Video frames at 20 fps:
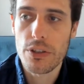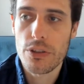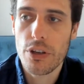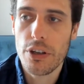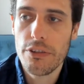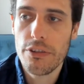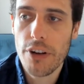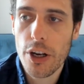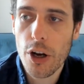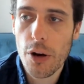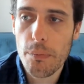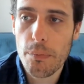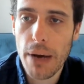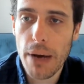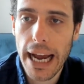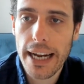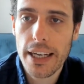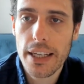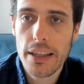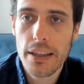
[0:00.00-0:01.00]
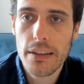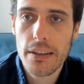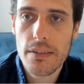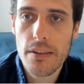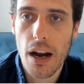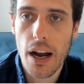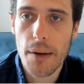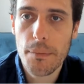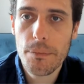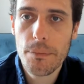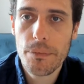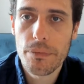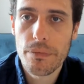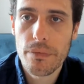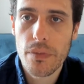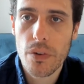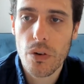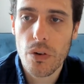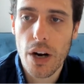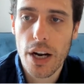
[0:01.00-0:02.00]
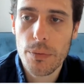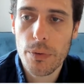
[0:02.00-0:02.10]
So if I go back in time, right,